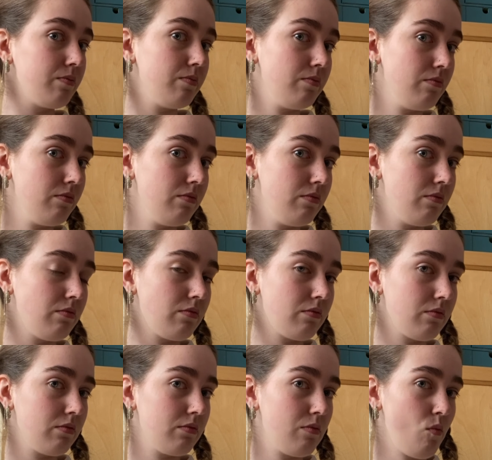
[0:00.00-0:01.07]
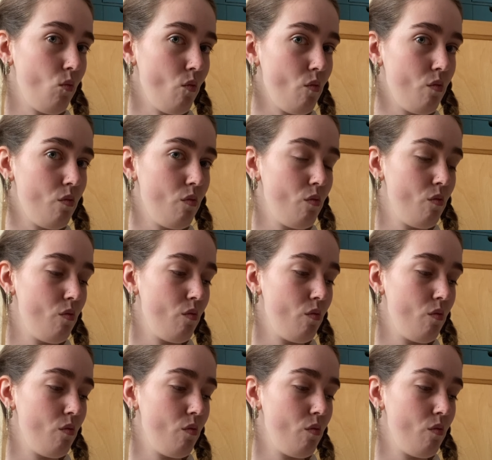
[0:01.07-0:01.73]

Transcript: (silence)